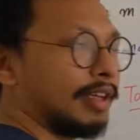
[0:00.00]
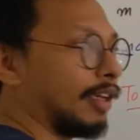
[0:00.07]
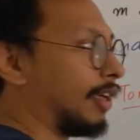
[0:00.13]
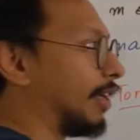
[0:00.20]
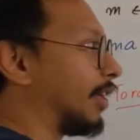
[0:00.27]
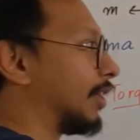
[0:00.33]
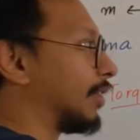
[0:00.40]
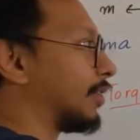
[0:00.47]

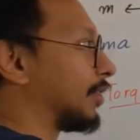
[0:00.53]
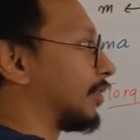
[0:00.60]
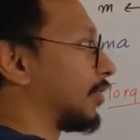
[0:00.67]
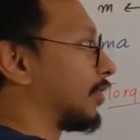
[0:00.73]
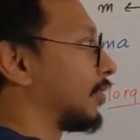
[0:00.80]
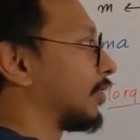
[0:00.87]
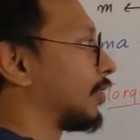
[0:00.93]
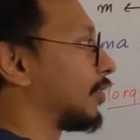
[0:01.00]

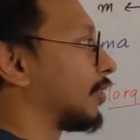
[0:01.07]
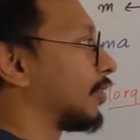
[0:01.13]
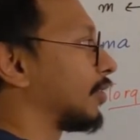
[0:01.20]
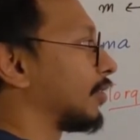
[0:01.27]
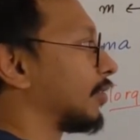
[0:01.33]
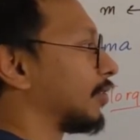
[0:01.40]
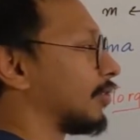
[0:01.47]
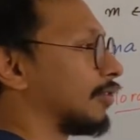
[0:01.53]
is
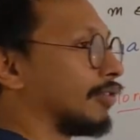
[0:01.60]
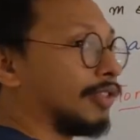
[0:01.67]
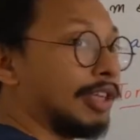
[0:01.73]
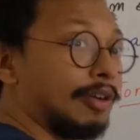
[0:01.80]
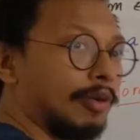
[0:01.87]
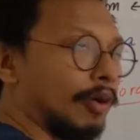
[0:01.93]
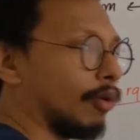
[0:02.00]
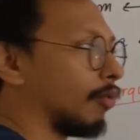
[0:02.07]

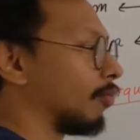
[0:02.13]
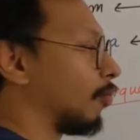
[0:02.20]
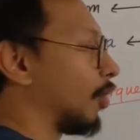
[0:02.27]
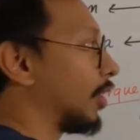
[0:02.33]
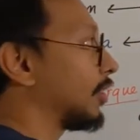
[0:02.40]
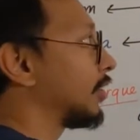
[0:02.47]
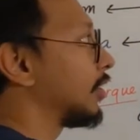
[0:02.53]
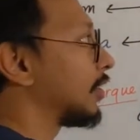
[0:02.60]
0,
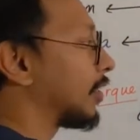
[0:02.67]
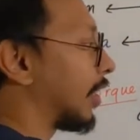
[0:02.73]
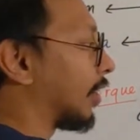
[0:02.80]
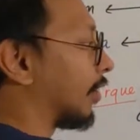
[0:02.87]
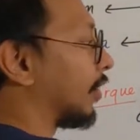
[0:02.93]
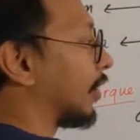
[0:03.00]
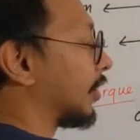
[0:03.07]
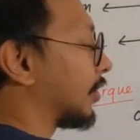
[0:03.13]
what is this
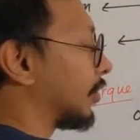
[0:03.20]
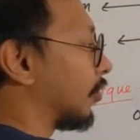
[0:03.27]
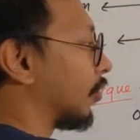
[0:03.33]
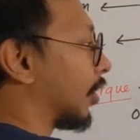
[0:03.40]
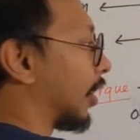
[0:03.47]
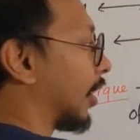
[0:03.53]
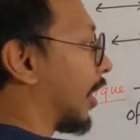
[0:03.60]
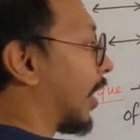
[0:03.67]
angle? Let's
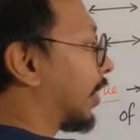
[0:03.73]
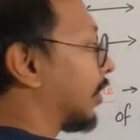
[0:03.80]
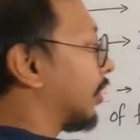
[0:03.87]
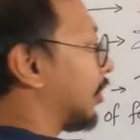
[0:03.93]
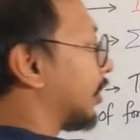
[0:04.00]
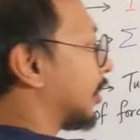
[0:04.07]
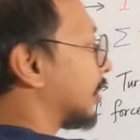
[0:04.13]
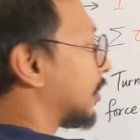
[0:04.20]
look at.
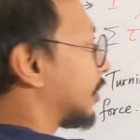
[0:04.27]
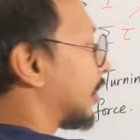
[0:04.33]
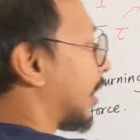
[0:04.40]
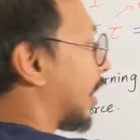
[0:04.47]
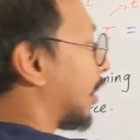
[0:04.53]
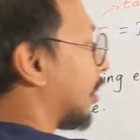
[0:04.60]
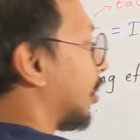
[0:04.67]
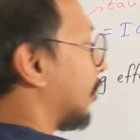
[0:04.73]
Angle is the
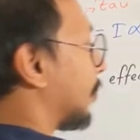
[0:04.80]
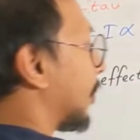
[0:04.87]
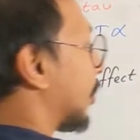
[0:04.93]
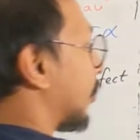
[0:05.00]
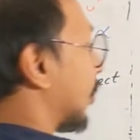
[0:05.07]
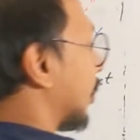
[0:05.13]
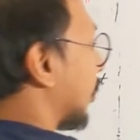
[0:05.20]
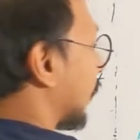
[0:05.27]
angle
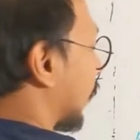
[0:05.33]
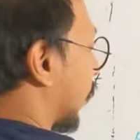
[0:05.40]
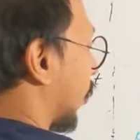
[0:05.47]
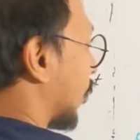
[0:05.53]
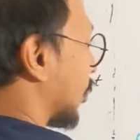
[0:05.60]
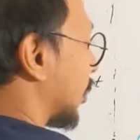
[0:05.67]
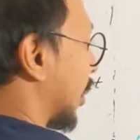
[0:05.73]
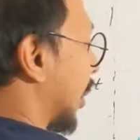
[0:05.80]
between the
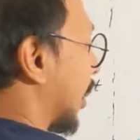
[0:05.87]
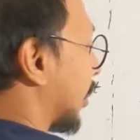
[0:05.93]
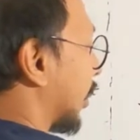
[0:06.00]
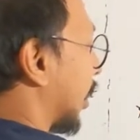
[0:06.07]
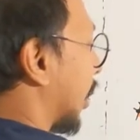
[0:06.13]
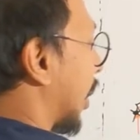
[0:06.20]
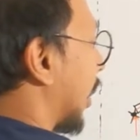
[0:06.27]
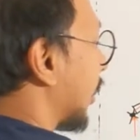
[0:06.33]
force and
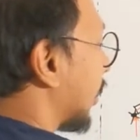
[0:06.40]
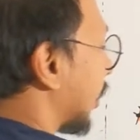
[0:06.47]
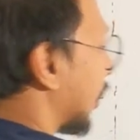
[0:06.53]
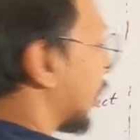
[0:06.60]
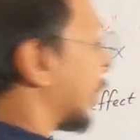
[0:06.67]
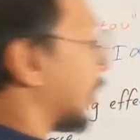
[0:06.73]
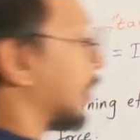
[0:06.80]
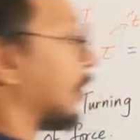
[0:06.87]
the line
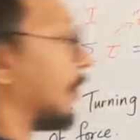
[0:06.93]
connecting